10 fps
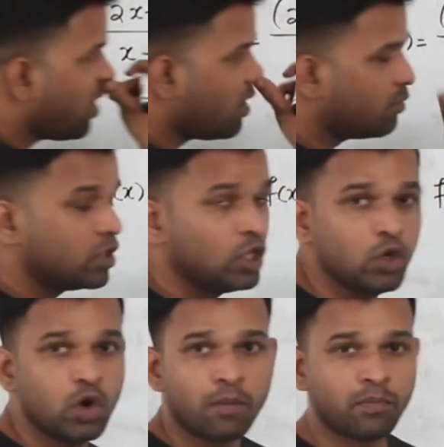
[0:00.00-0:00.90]
form
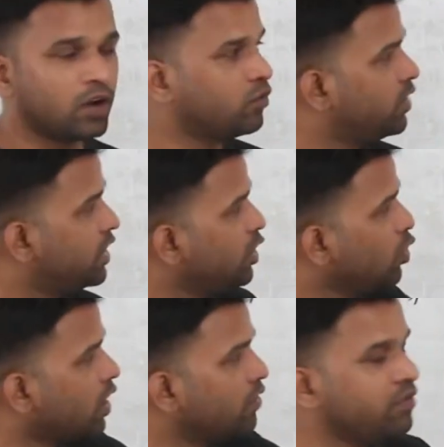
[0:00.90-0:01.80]
u upon v.
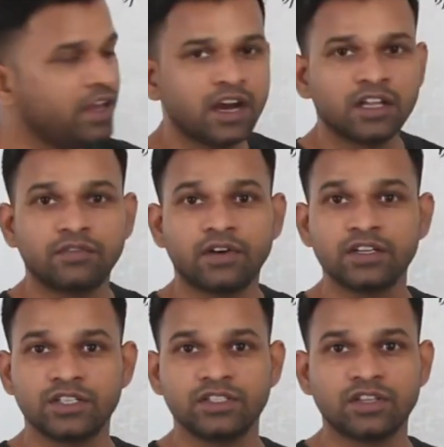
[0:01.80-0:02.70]
u and v are the
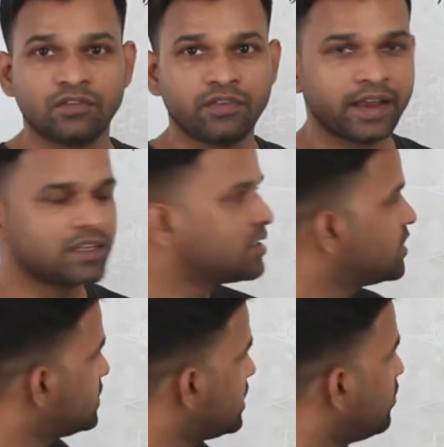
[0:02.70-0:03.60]
functions of
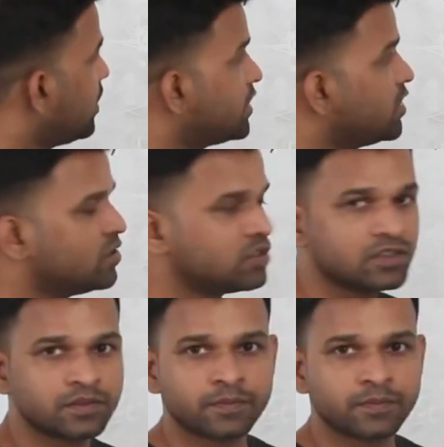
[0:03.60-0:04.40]
x. Same like this.